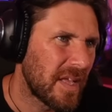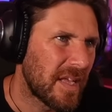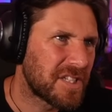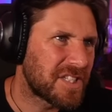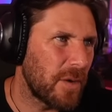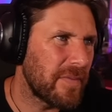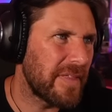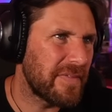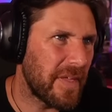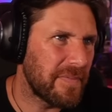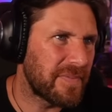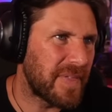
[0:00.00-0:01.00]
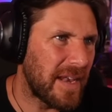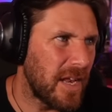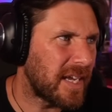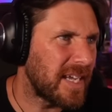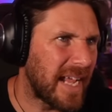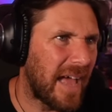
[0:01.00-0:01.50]
So th they're
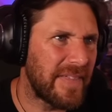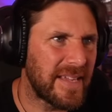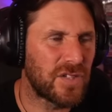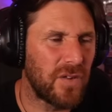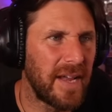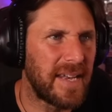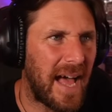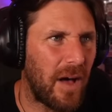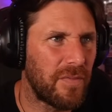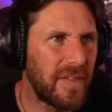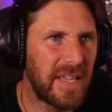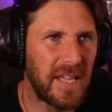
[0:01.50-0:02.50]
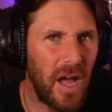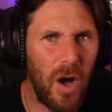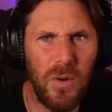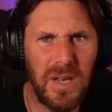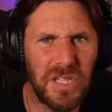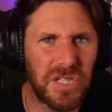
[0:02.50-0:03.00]
looking at this right now, thinking,
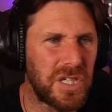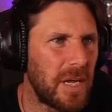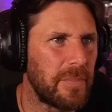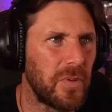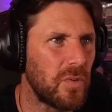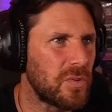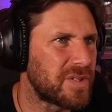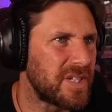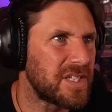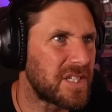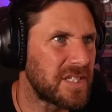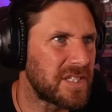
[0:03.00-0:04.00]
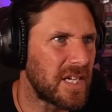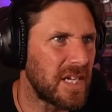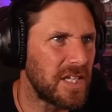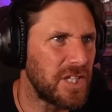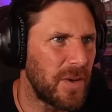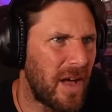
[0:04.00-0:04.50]
holy shitballs, this is a
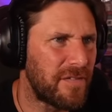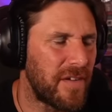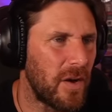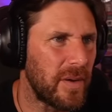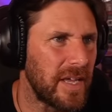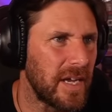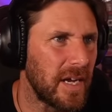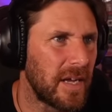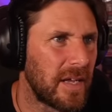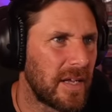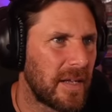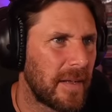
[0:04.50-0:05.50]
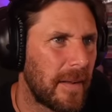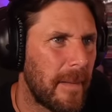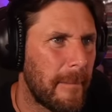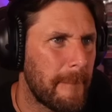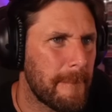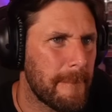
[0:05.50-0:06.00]
UFO here.
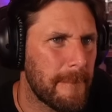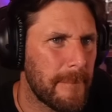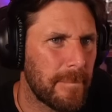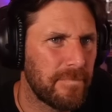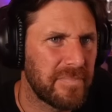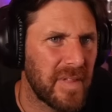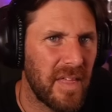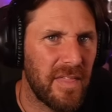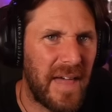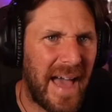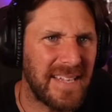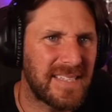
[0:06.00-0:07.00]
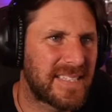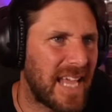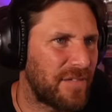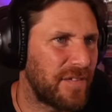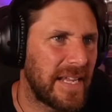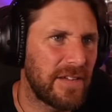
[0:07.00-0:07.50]
That's
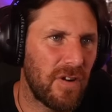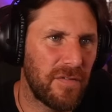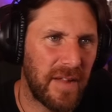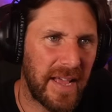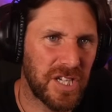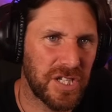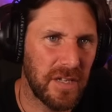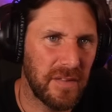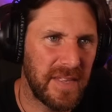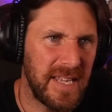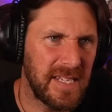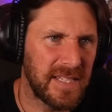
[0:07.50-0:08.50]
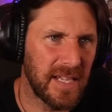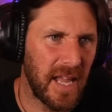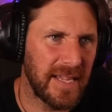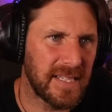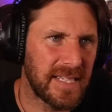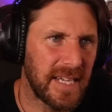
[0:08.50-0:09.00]
definitely a reflection. These
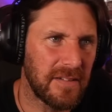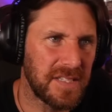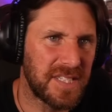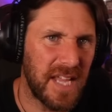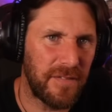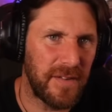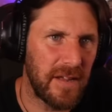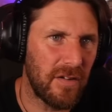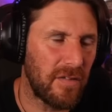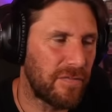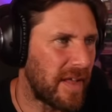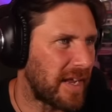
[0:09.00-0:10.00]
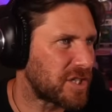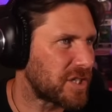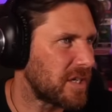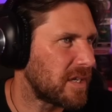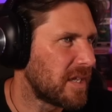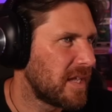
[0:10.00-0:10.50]
lights here is definitely a
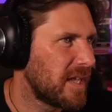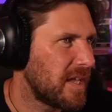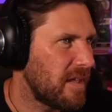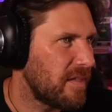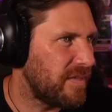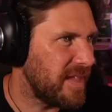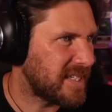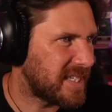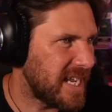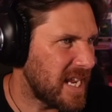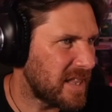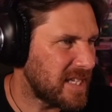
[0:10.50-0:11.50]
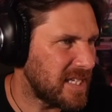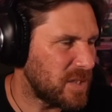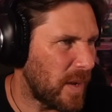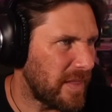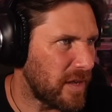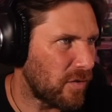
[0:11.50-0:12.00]
reflection. This here, this is
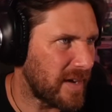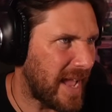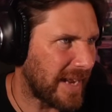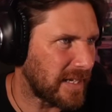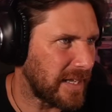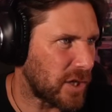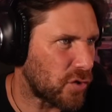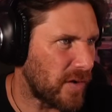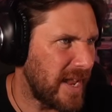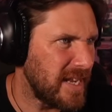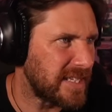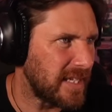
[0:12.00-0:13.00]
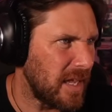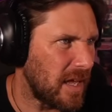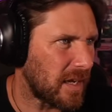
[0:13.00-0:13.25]
where they react like crazy, look.